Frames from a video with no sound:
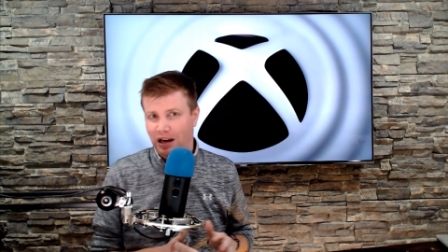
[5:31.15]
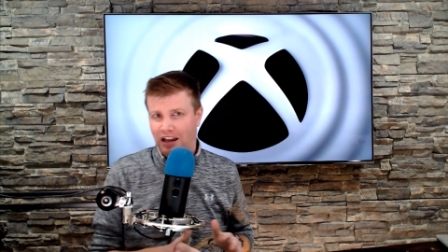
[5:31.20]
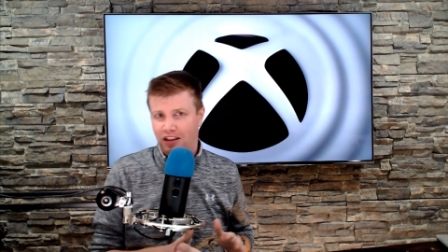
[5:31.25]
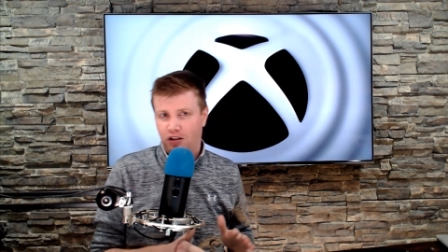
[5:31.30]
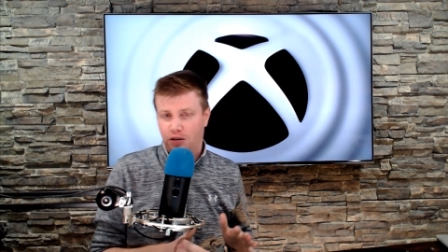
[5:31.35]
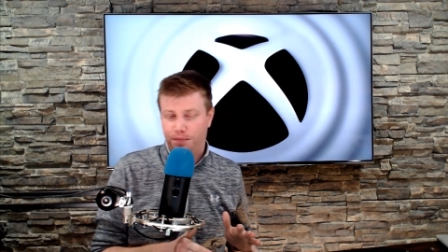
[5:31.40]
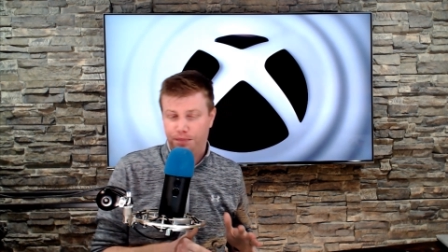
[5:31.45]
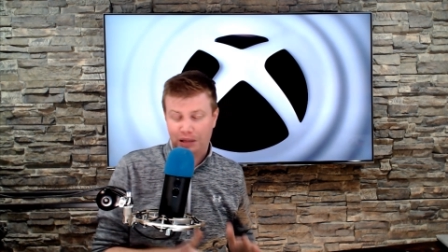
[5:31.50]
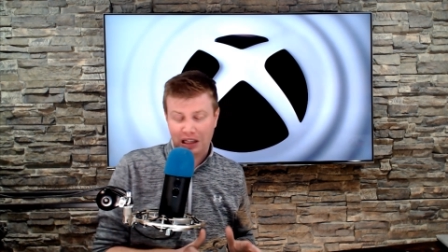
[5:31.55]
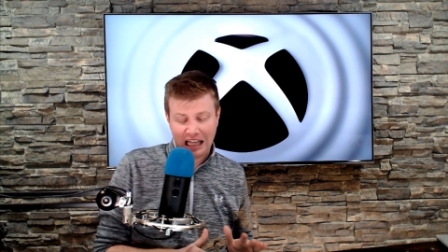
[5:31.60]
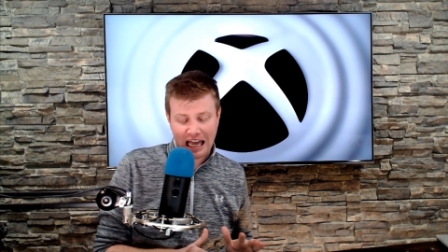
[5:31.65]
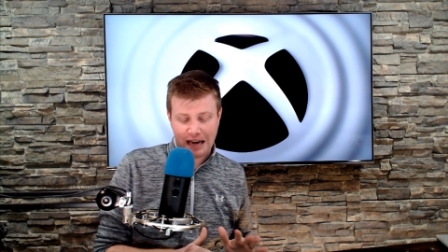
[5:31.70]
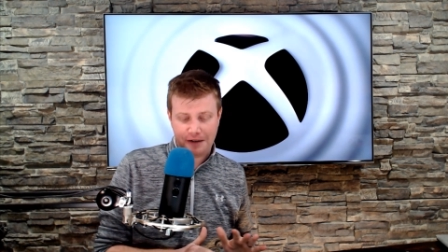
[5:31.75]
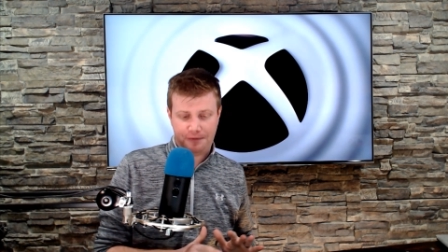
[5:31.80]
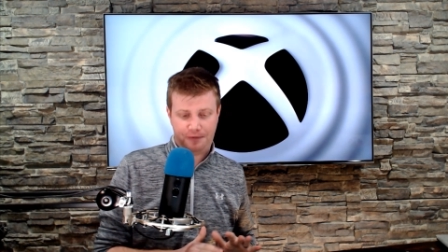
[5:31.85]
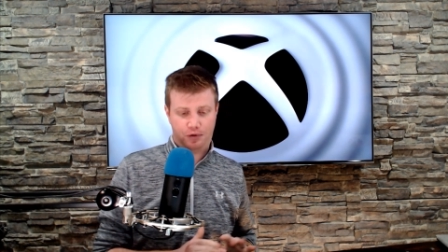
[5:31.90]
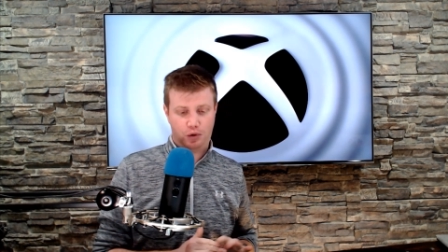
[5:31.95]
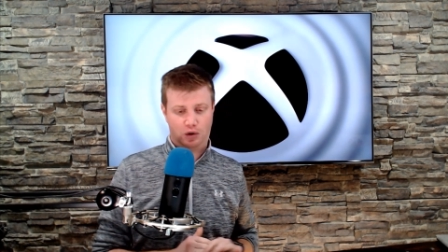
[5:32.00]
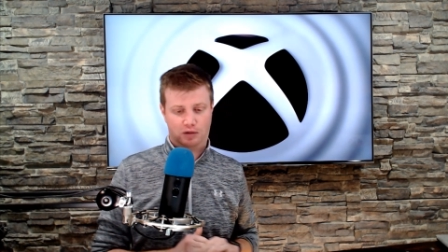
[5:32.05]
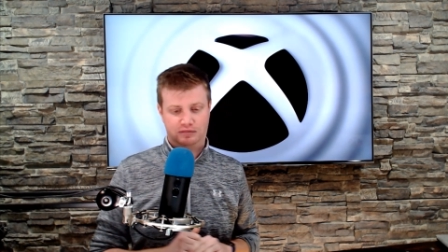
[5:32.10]
other
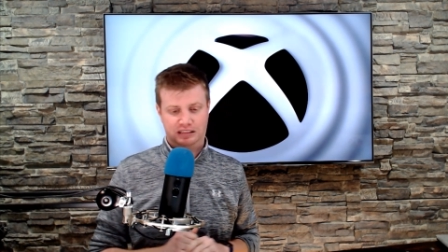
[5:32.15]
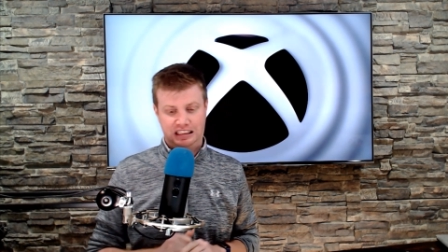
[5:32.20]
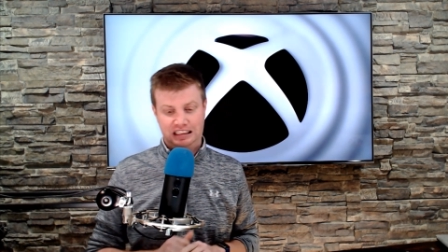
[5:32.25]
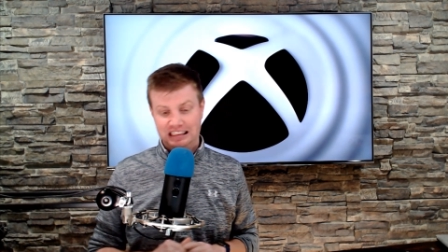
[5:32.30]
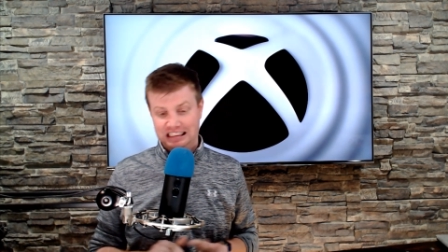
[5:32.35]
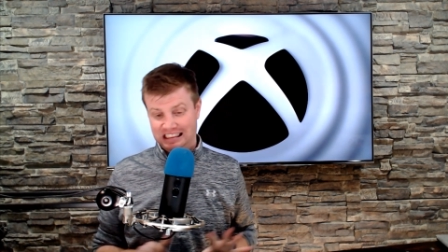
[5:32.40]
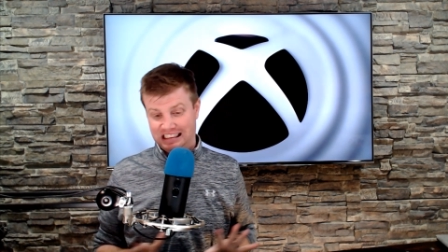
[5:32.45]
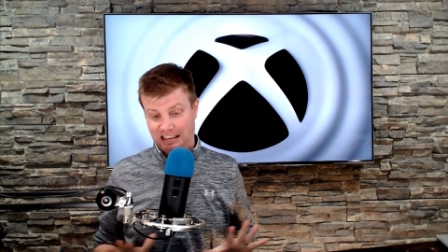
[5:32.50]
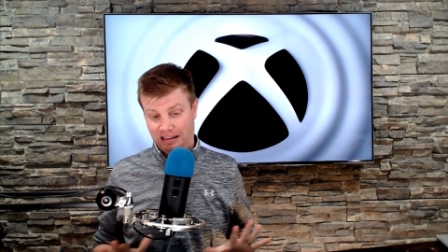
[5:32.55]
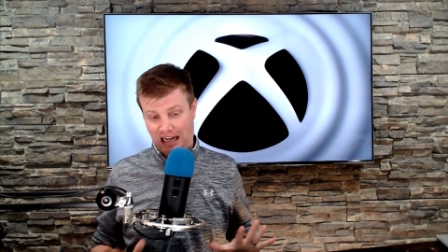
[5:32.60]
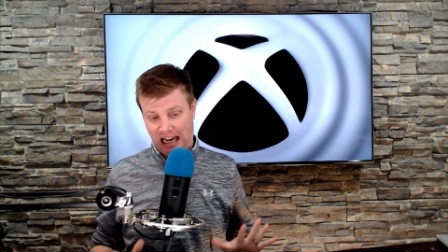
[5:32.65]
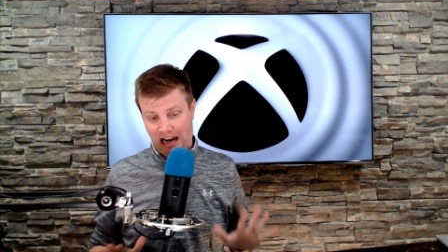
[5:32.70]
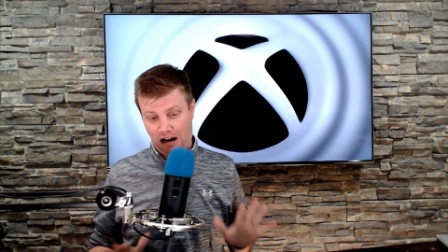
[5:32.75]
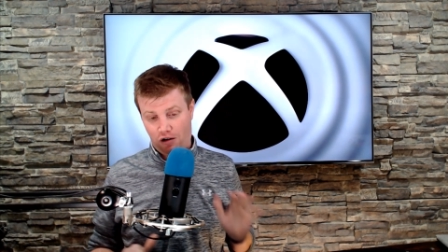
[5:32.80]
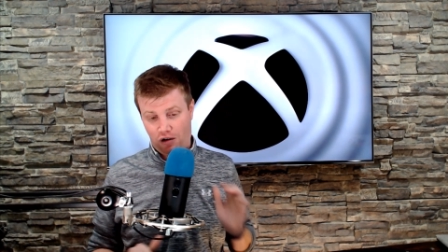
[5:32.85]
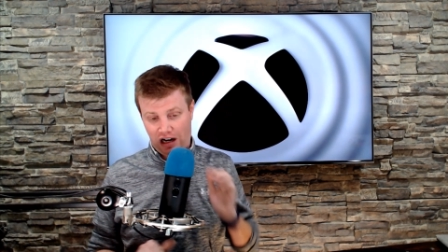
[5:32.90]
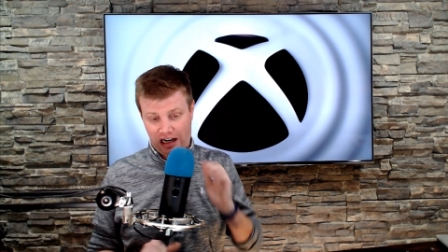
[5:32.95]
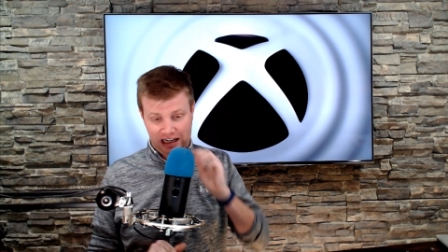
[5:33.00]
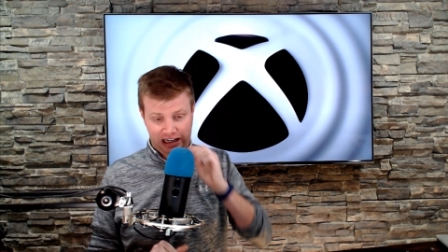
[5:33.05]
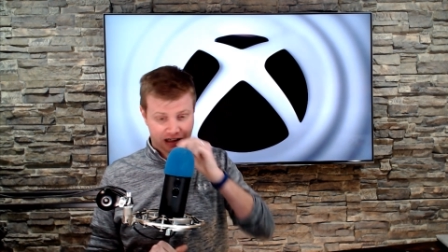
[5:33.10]
platforms, at least in
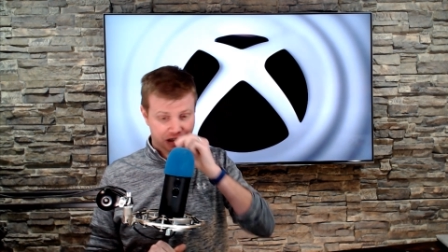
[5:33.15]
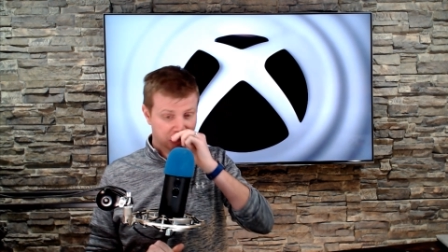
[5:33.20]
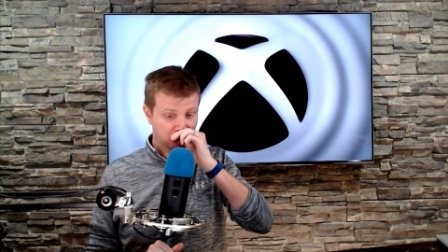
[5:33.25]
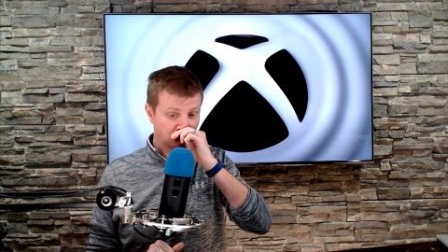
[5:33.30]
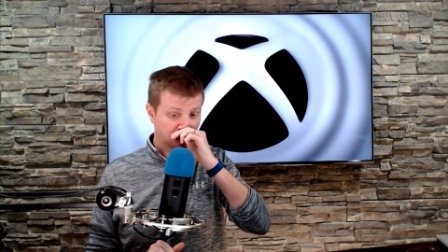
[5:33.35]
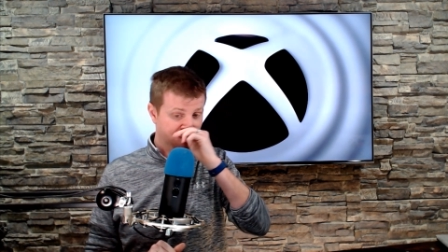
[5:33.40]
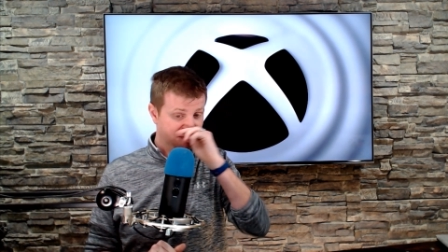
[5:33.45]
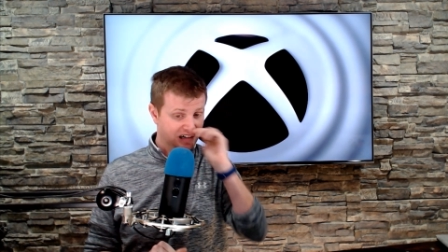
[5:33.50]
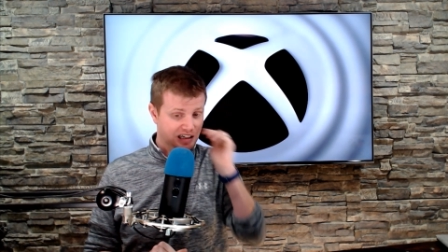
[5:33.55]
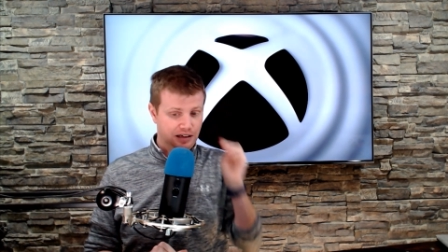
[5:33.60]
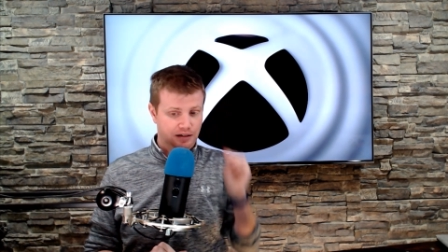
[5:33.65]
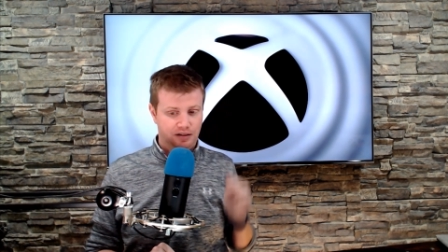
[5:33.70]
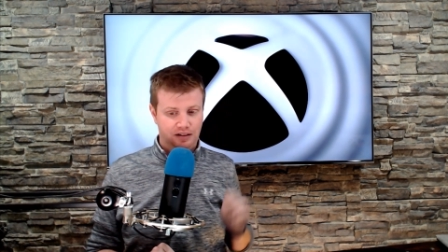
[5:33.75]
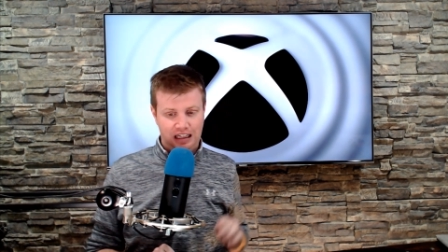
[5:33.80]
how I interpret it.